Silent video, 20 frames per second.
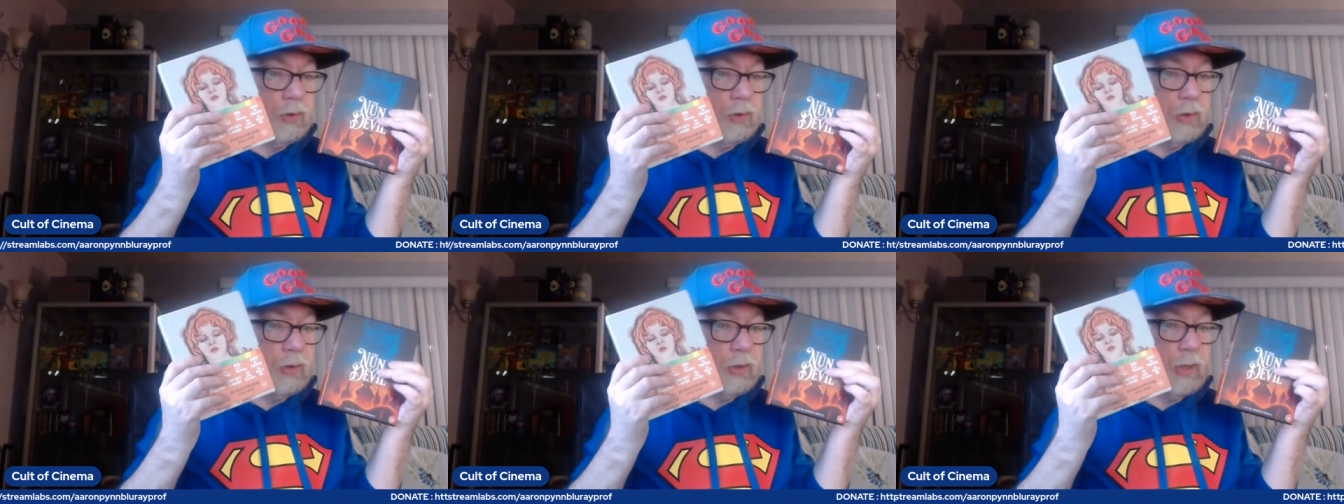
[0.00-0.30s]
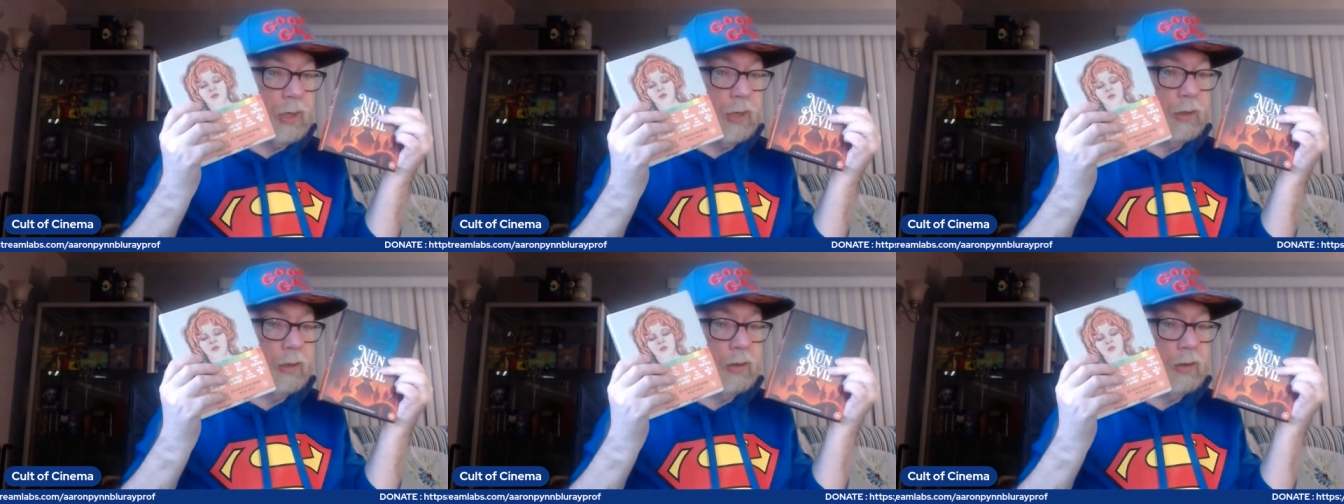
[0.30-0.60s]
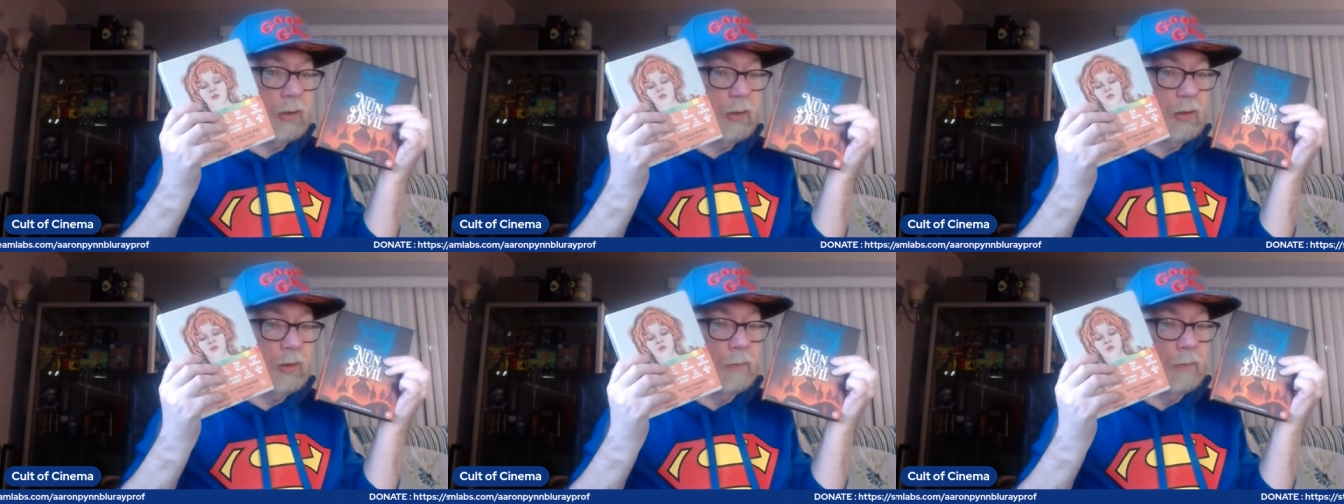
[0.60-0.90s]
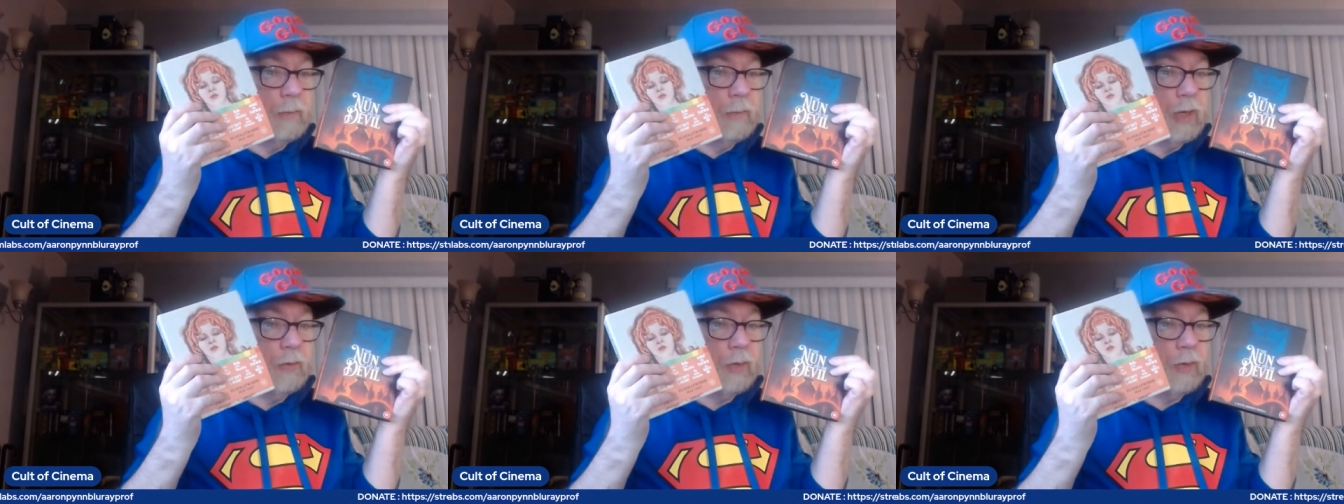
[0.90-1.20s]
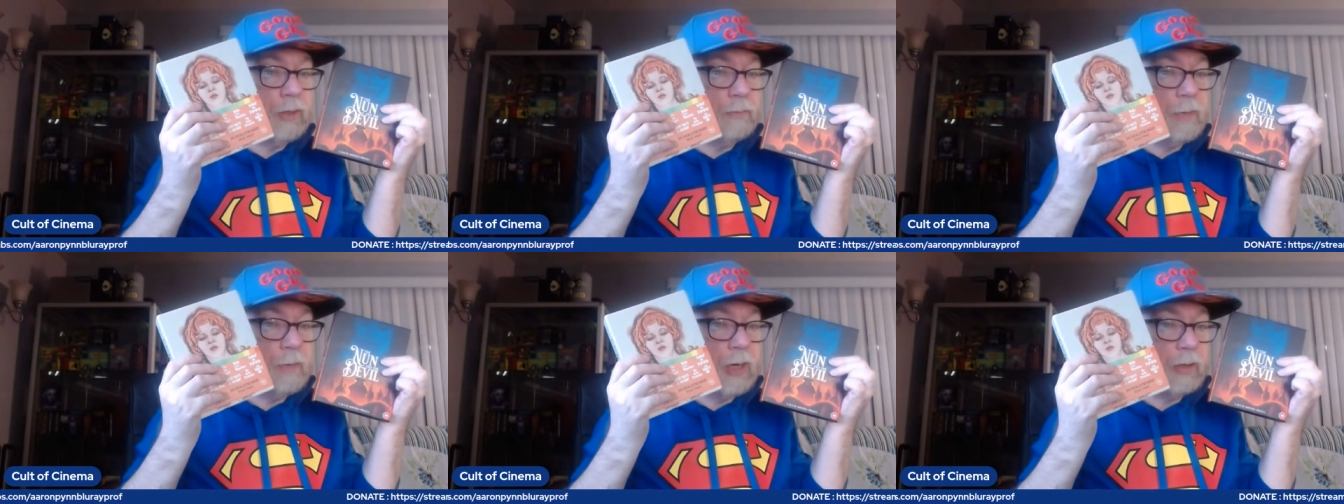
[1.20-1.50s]
George got the Mae
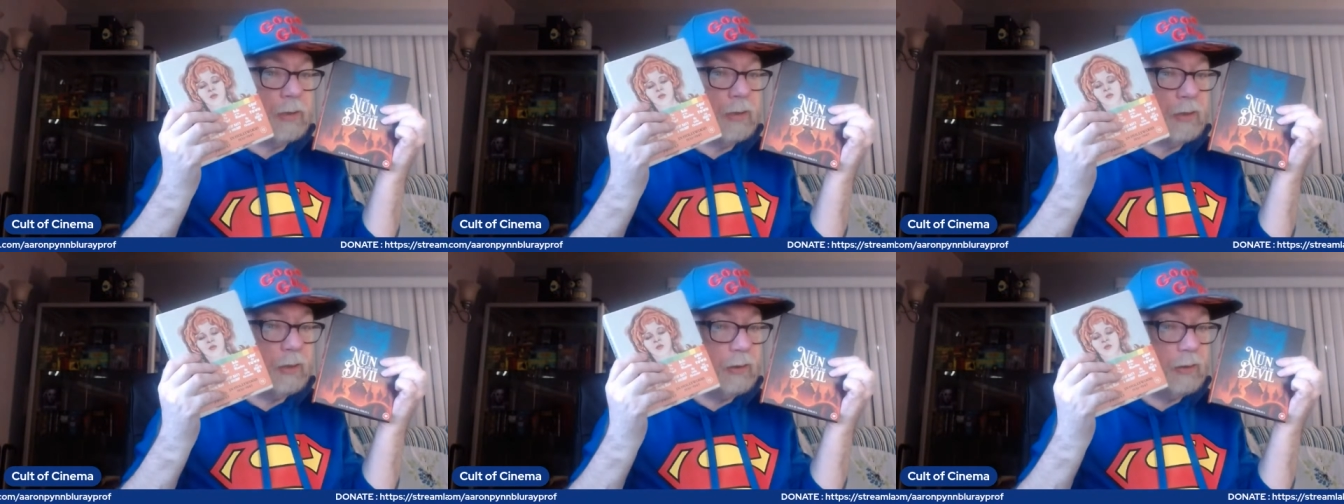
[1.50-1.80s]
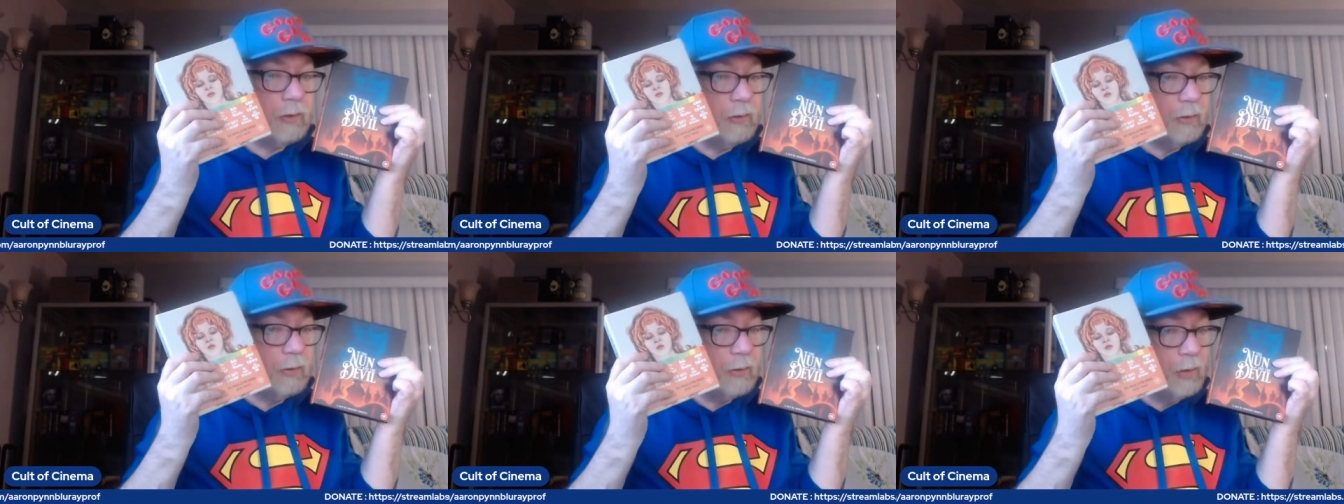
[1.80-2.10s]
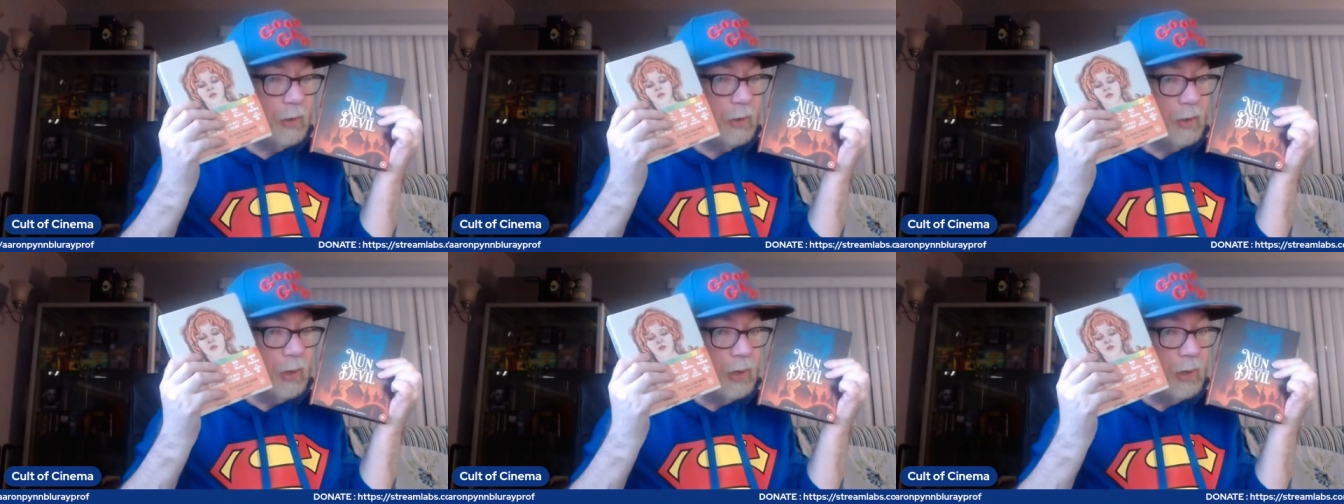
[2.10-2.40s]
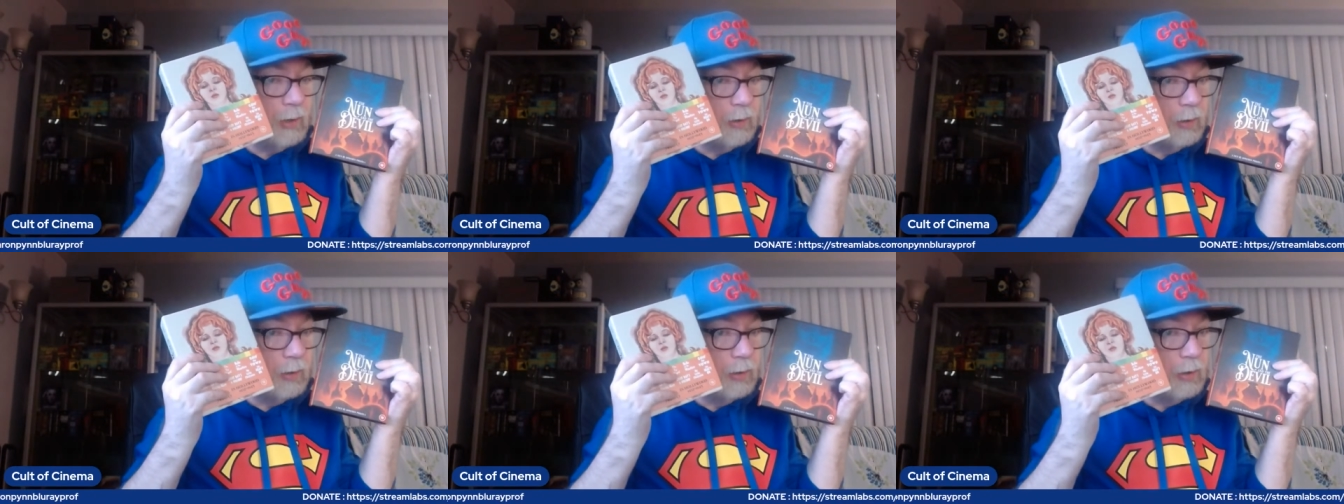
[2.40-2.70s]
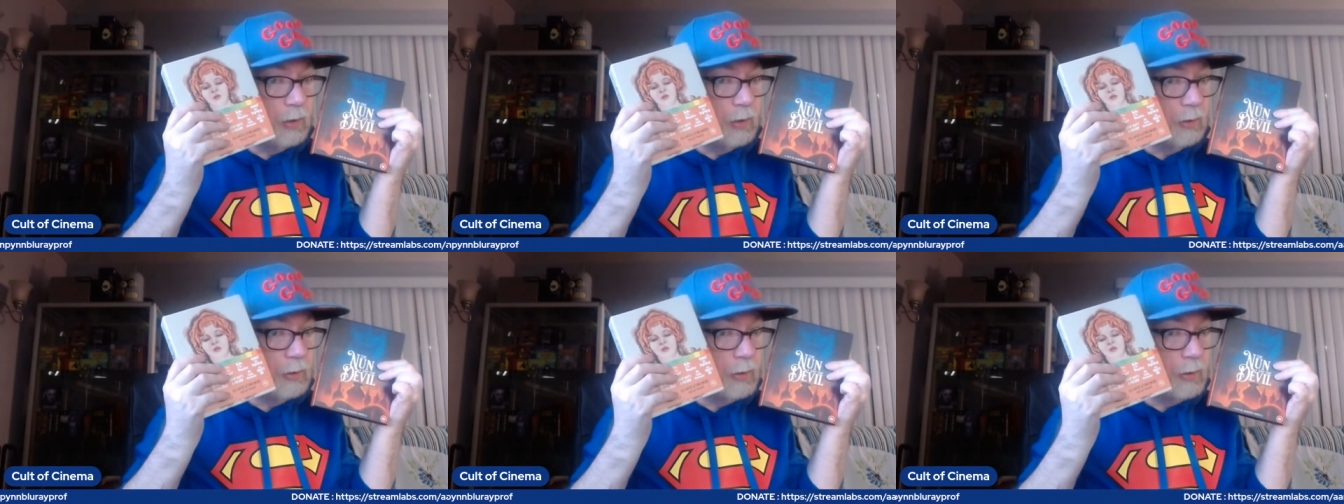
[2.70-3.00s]
West box set and the
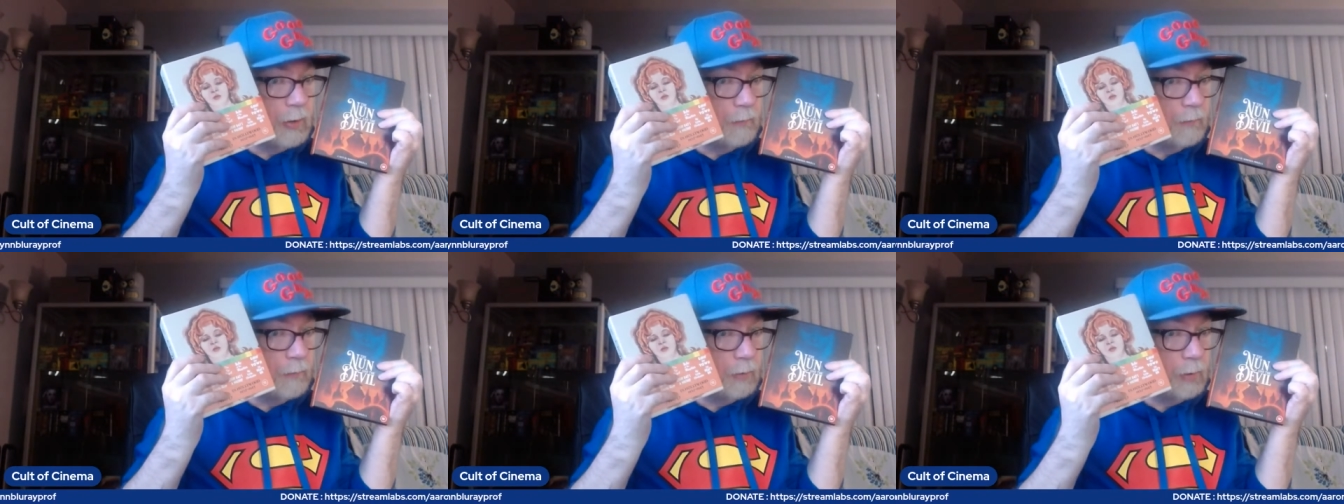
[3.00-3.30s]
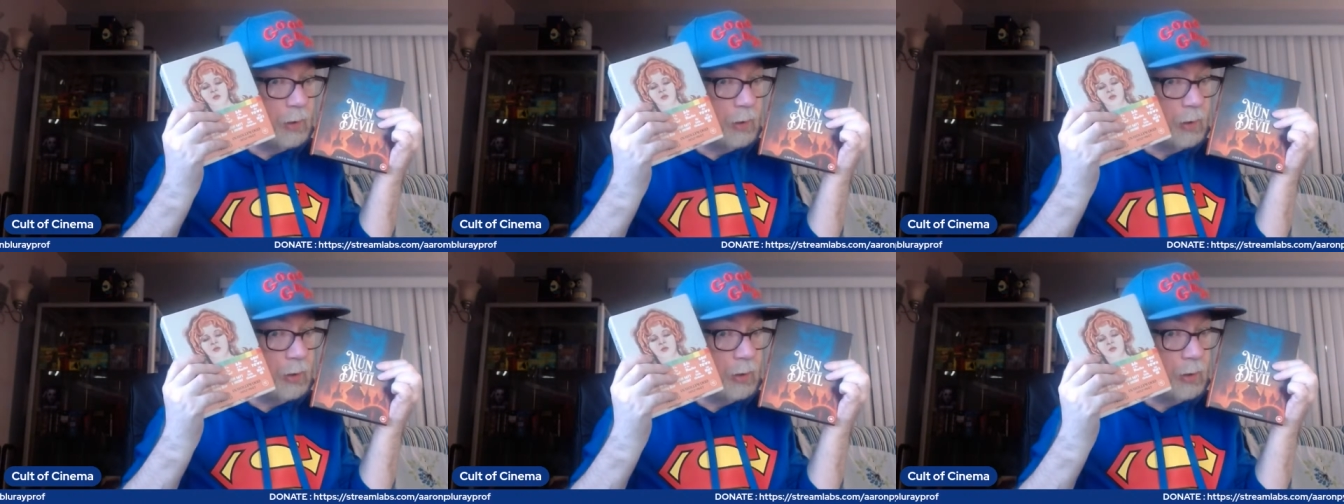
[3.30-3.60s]
Nun and the Devil.